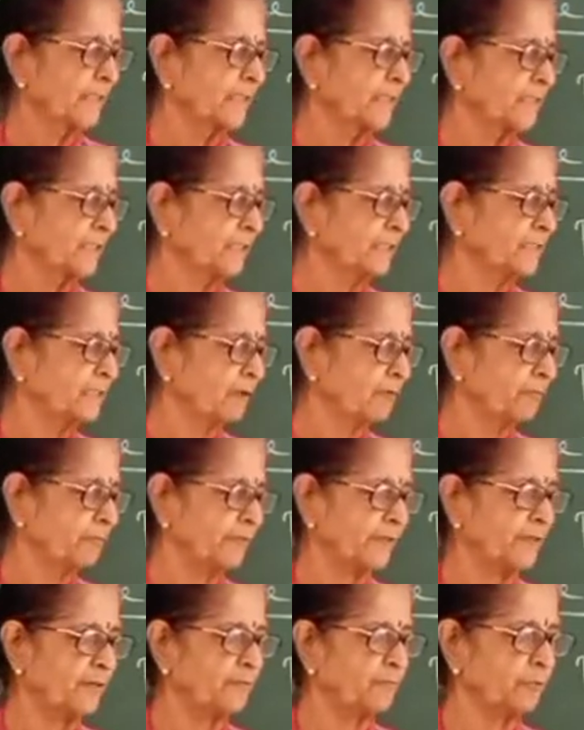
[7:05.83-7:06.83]
This I have
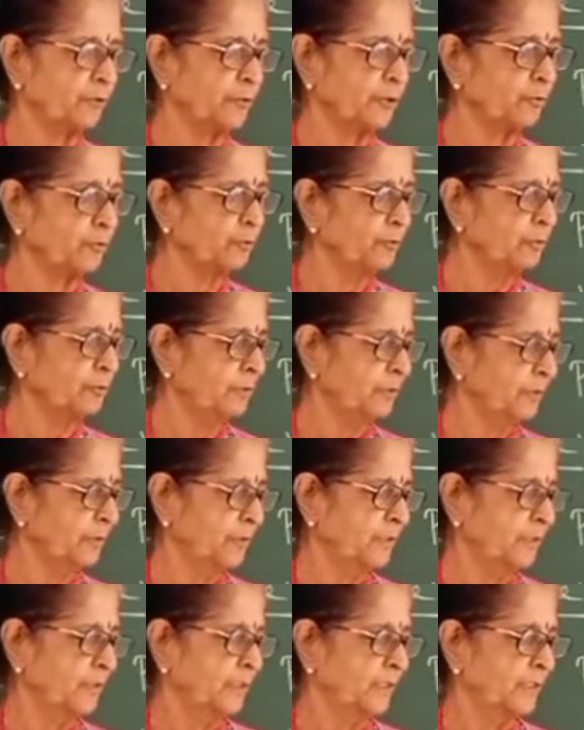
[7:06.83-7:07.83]
filled for you.
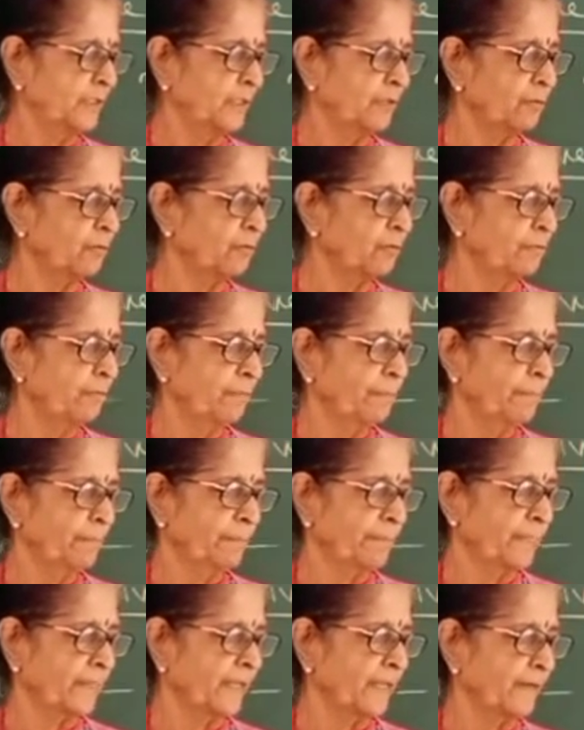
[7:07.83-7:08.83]
Now
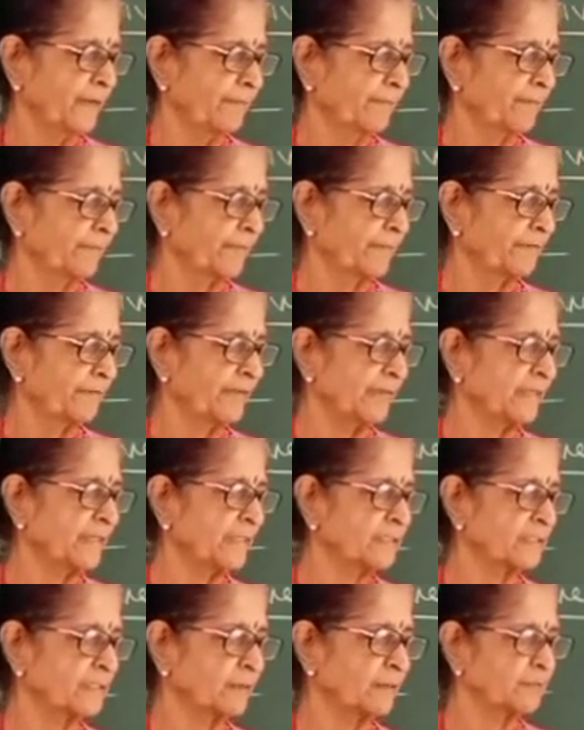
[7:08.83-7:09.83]
here, when the
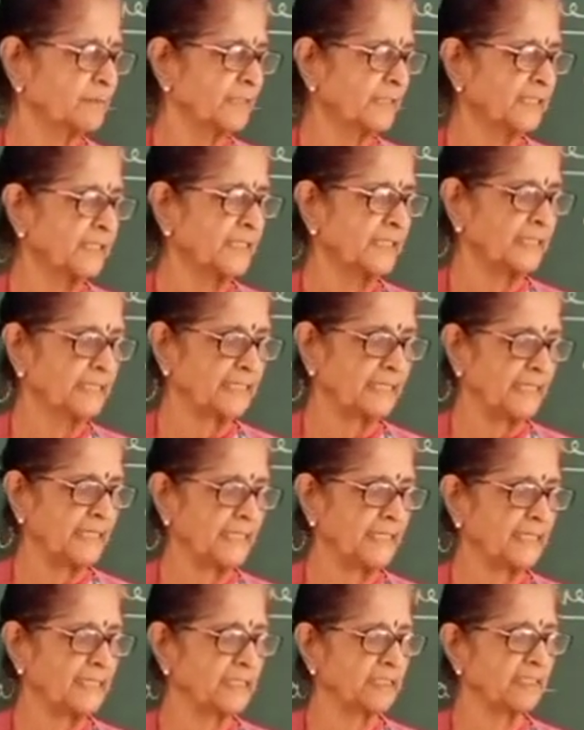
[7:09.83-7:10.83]
subject in the
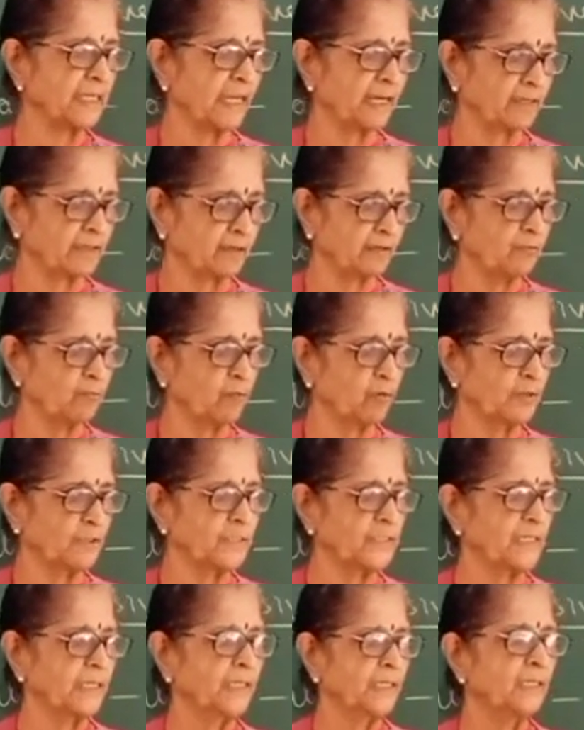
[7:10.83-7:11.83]
sentence in active voice
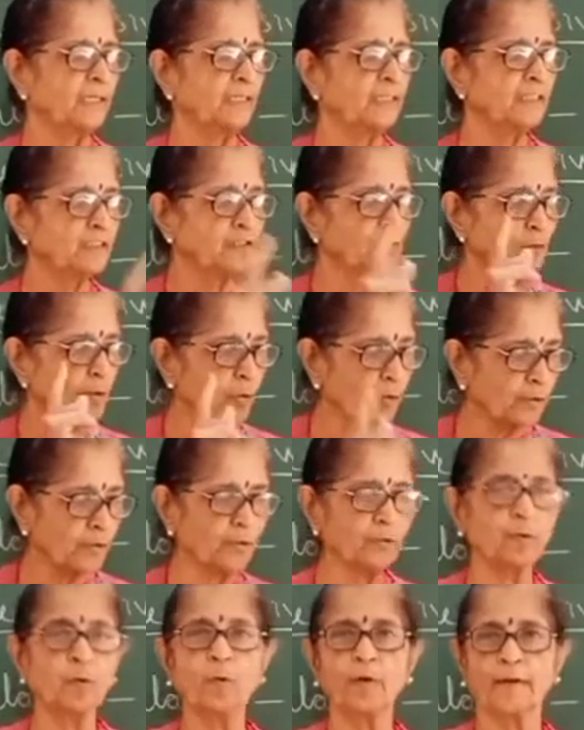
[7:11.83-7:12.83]
is not
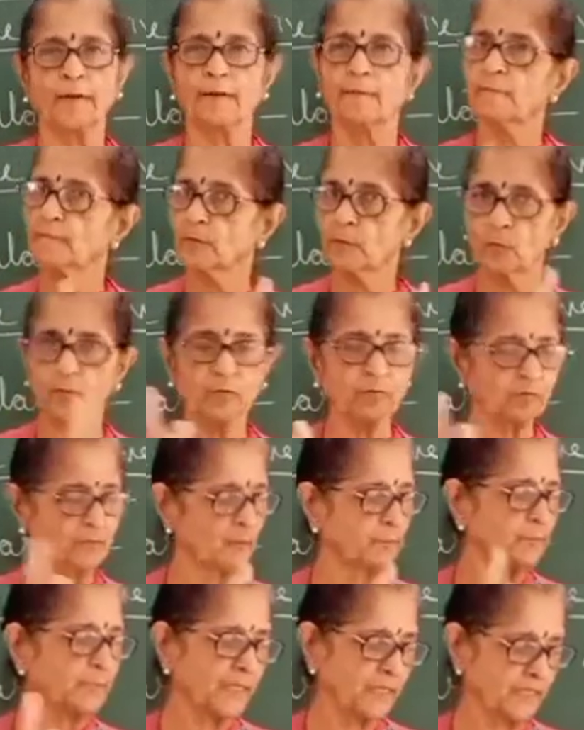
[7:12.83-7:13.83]
known, no
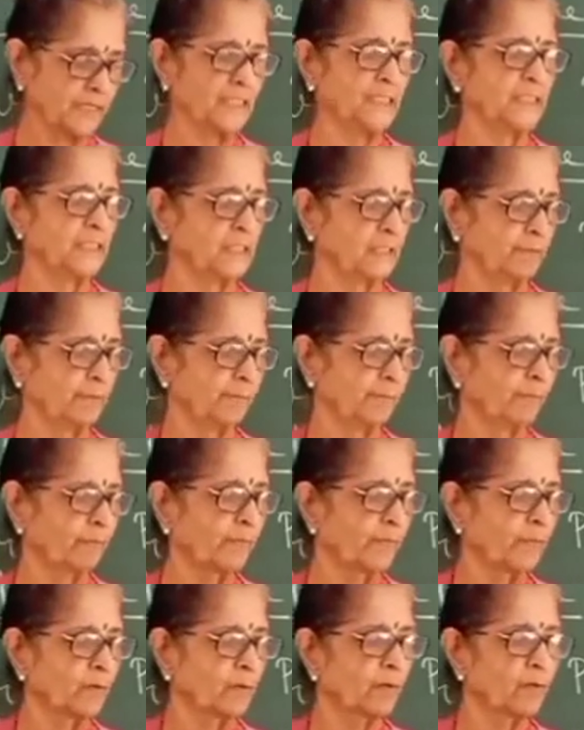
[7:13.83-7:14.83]
subject is there
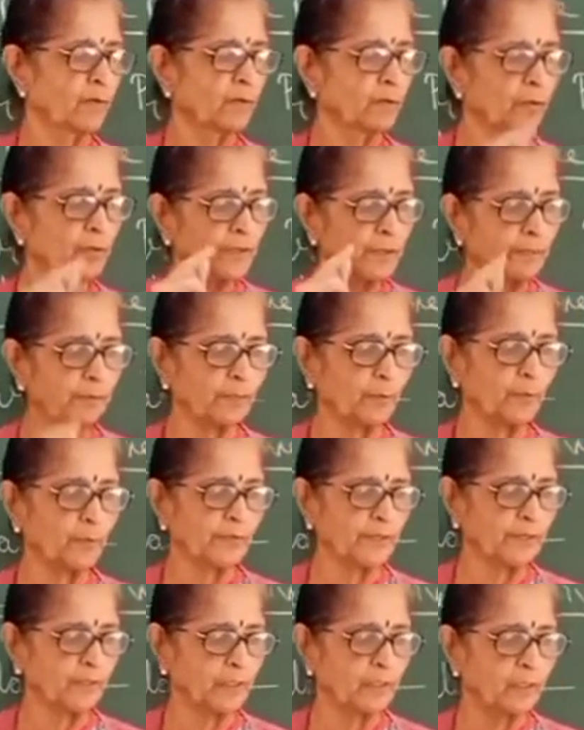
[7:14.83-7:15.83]
or not
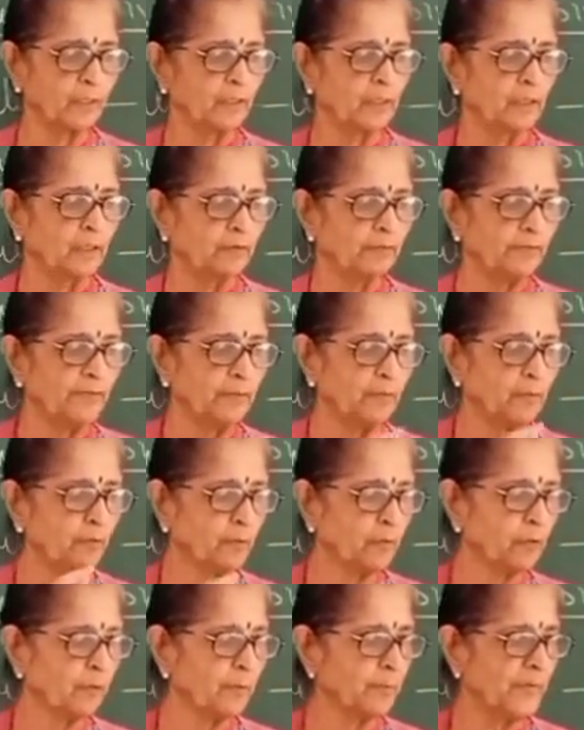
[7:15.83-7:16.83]
important, we do
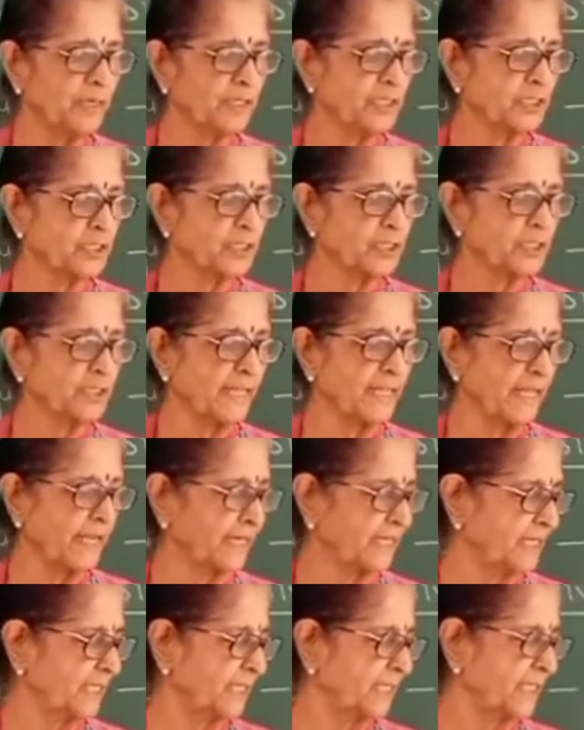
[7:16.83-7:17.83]
not mention that
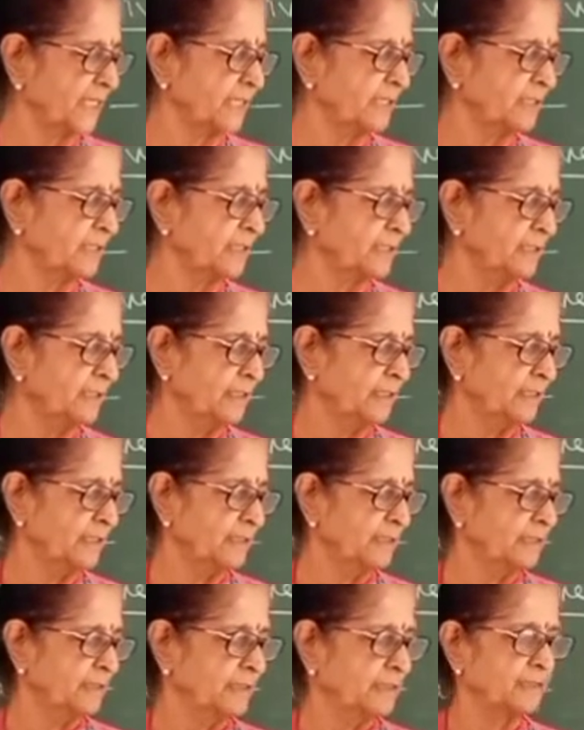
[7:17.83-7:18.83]
in a
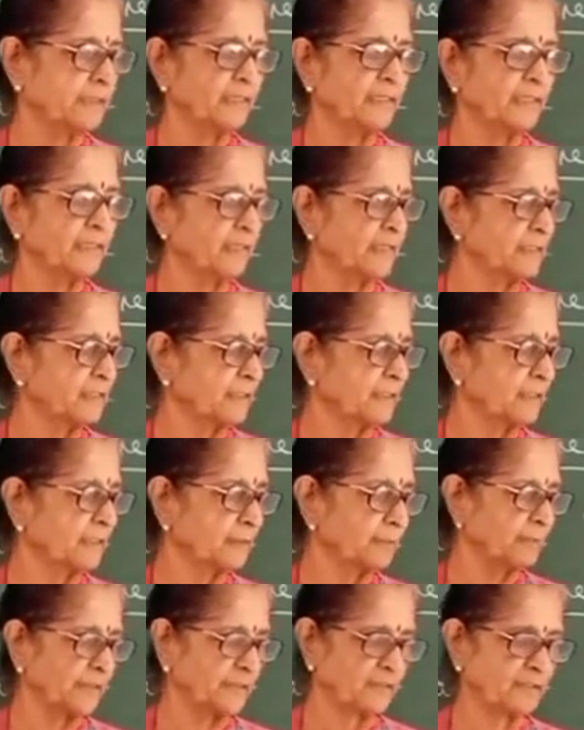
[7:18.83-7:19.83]
sentence in the
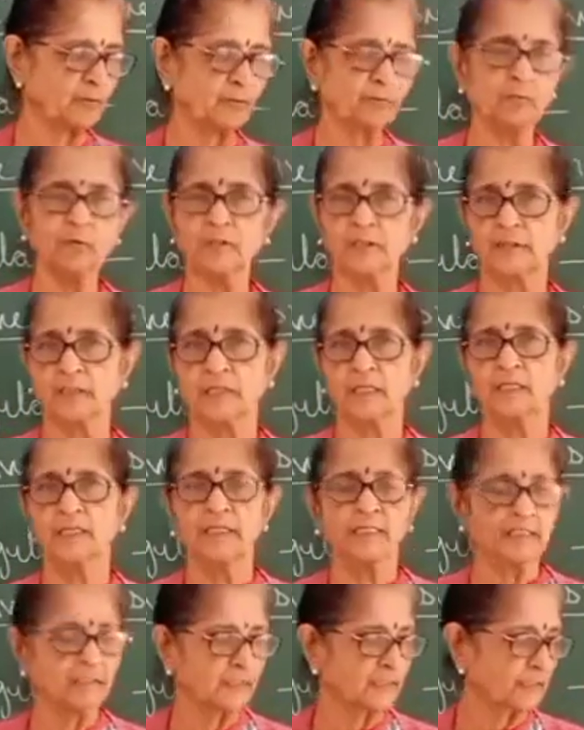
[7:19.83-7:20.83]
passive voice.
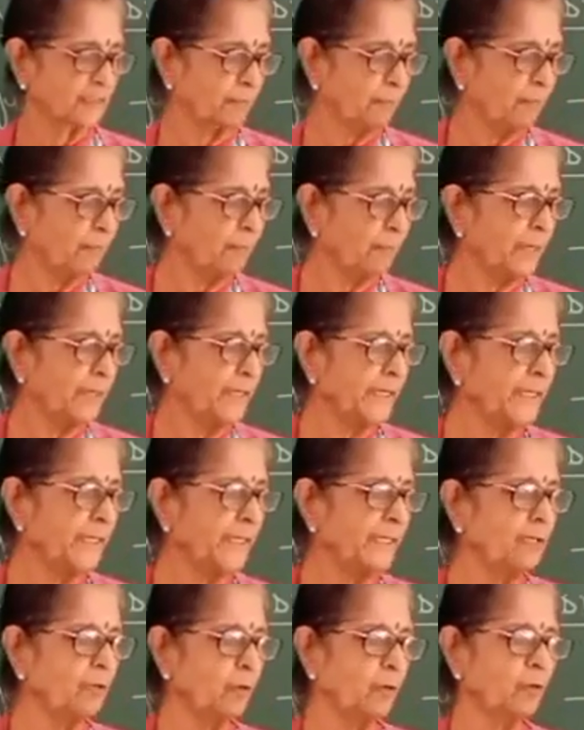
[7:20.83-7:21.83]
Somebody
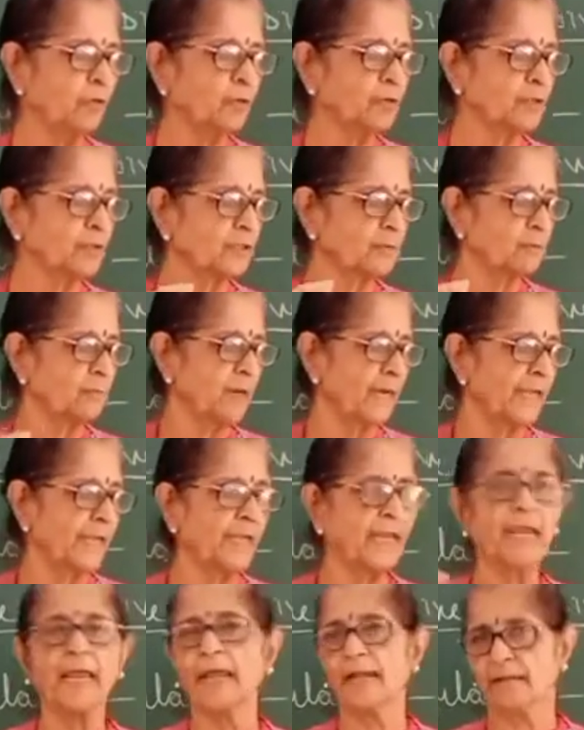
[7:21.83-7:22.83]
lost my
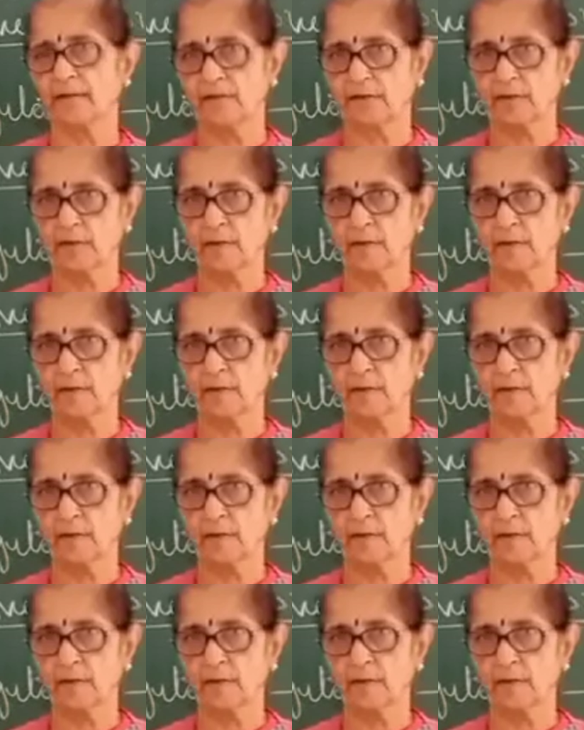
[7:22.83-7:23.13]
hat.